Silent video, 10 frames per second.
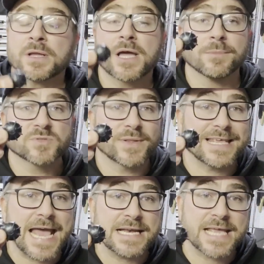Comes with
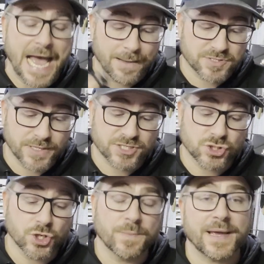the end cap, so it's
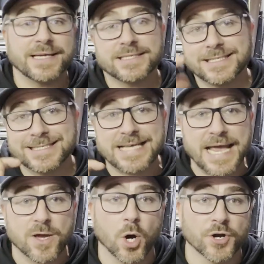super easy to
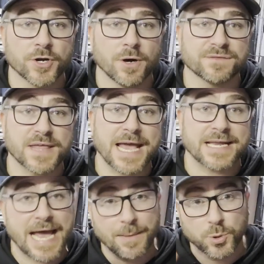take on and off the
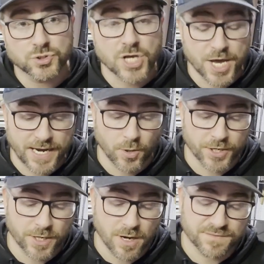end cap or turn it on
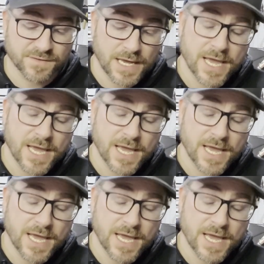and off.